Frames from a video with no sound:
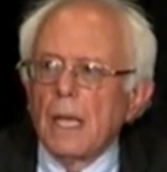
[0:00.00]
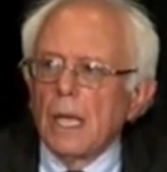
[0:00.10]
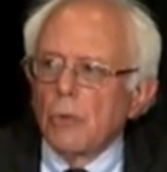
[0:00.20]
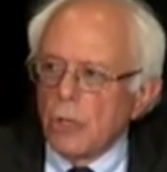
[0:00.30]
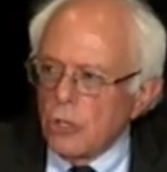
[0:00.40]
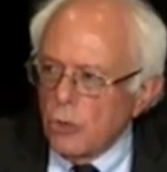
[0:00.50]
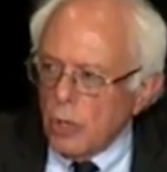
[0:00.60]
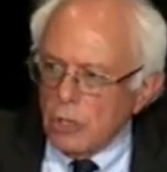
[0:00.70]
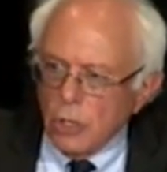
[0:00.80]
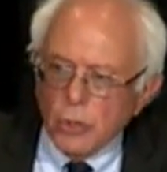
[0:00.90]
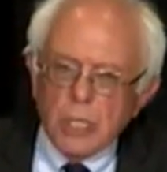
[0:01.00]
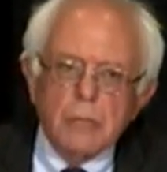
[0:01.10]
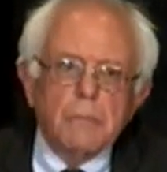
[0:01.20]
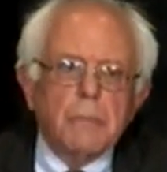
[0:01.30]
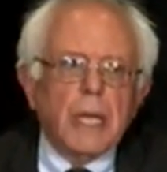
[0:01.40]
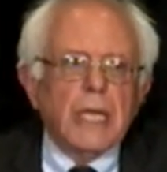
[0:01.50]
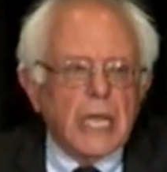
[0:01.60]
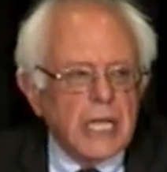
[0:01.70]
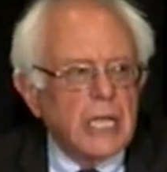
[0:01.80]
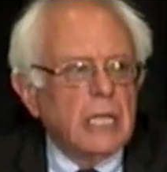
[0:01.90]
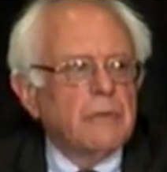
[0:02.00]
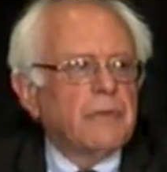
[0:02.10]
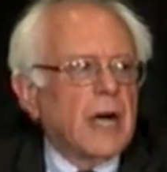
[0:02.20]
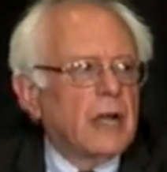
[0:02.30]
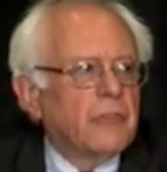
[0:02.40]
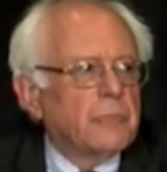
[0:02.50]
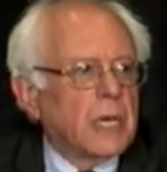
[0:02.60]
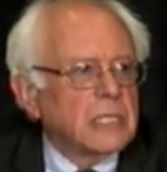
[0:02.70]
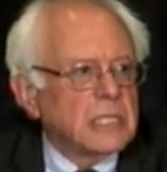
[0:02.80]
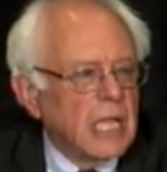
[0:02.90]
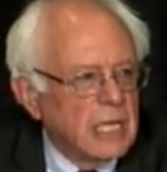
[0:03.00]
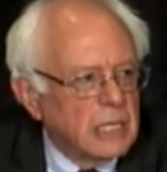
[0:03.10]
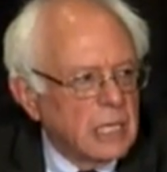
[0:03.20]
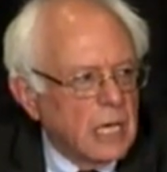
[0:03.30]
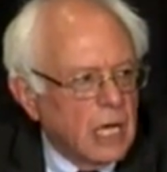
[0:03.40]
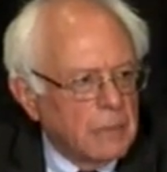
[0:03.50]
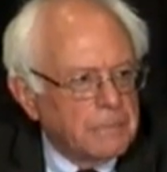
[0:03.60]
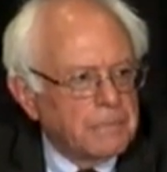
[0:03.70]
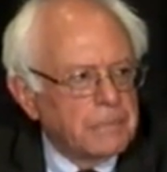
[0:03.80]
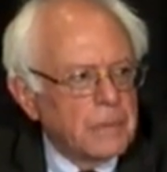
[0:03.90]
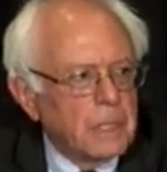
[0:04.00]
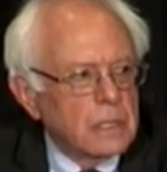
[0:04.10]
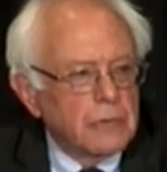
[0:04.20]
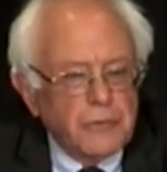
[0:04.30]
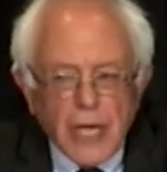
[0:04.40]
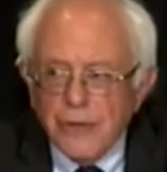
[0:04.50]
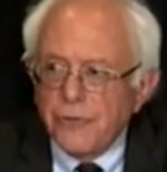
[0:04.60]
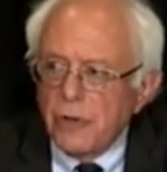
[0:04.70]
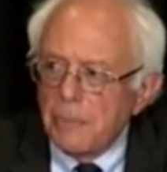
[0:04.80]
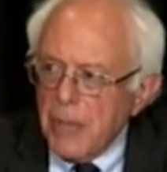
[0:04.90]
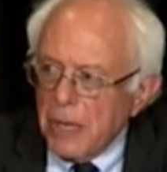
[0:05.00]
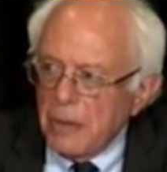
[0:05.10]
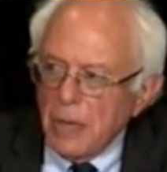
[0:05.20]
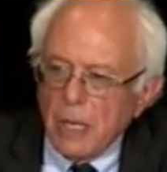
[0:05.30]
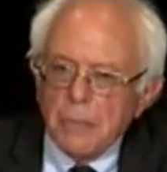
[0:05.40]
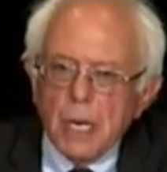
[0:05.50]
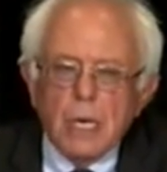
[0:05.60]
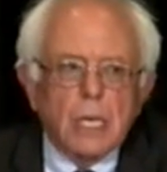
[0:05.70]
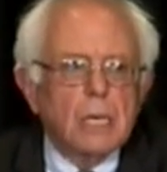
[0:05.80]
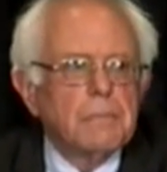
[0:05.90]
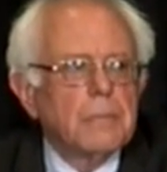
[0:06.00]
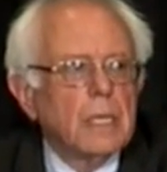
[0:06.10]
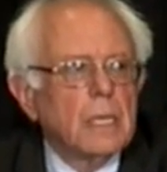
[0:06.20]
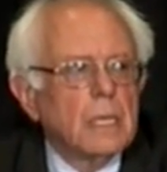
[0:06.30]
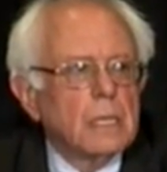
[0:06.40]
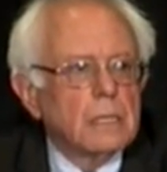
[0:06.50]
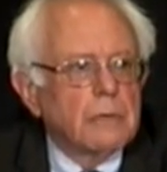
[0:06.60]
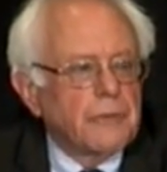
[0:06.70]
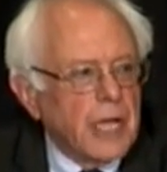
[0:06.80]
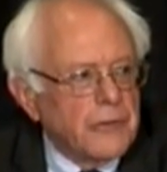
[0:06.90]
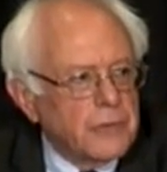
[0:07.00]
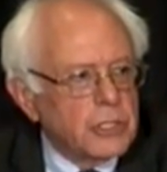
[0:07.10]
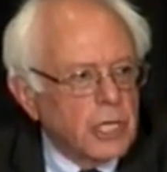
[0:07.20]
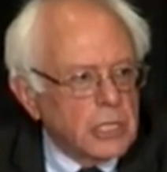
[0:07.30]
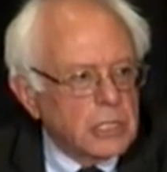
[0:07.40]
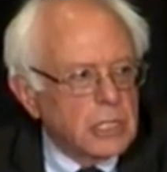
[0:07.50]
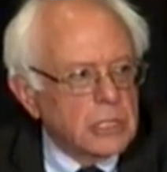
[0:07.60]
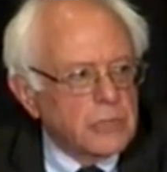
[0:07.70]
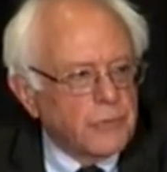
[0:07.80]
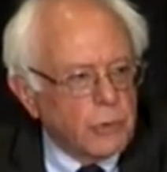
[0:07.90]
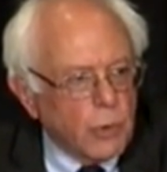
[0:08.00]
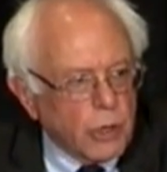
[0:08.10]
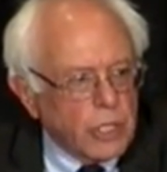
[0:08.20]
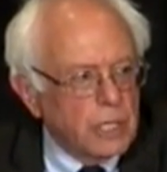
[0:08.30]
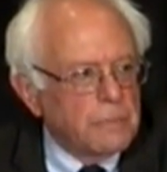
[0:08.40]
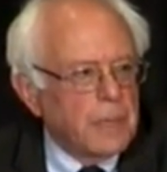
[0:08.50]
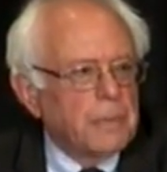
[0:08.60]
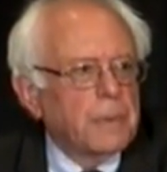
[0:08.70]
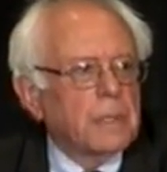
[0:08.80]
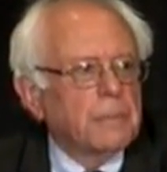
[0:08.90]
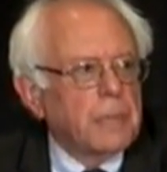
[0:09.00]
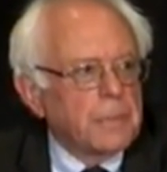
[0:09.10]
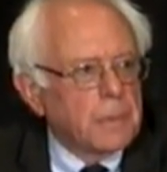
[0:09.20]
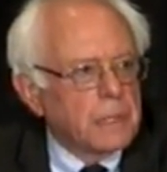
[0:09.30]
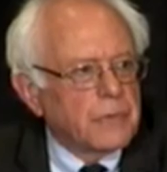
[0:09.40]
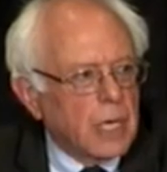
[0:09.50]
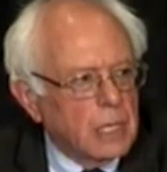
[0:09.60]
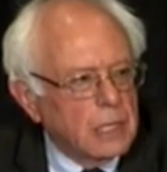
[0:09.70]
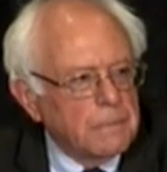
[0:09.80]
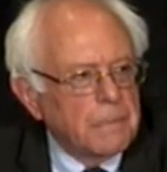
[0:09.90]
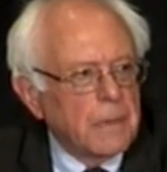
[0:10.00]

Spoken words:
And what you are doing by getting involved, by standing up to fight for a better America, to fight for justice for working people and people of color